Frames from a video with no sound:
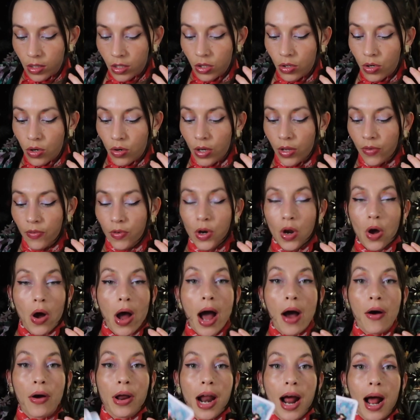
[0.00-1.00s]
You don't even
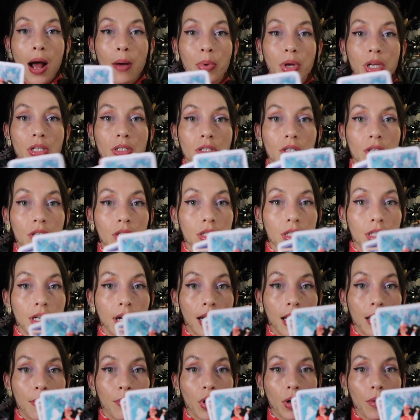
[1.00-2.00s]
know how it happens all the
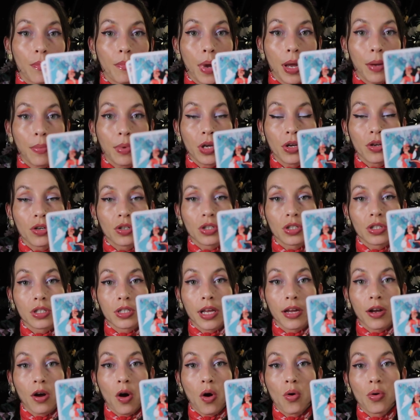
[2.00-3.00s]
time. Or maybe you're
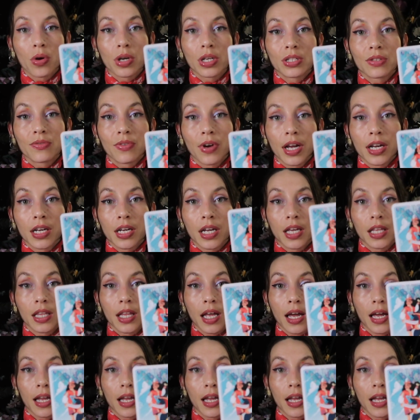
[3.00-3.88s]
just like always finding